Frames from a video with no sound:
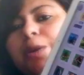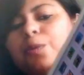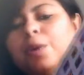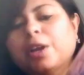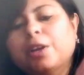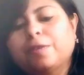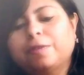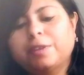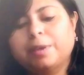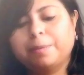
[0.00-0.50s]
any
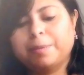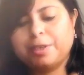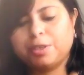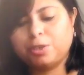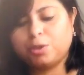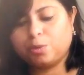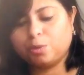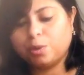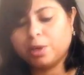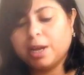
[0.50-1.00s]
one of them
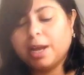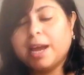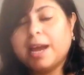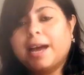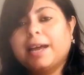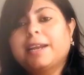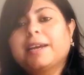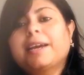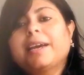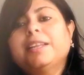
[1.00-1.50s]
and do.
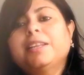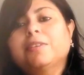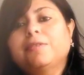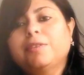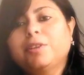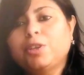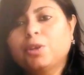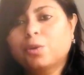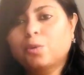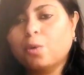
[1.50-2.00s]
And again, the
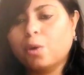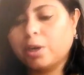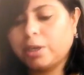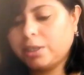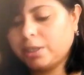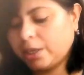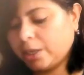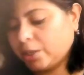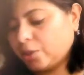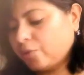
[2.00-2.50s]
video
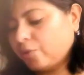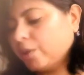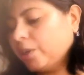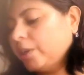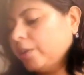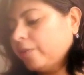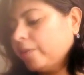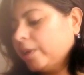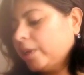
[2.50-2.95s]
quality is really,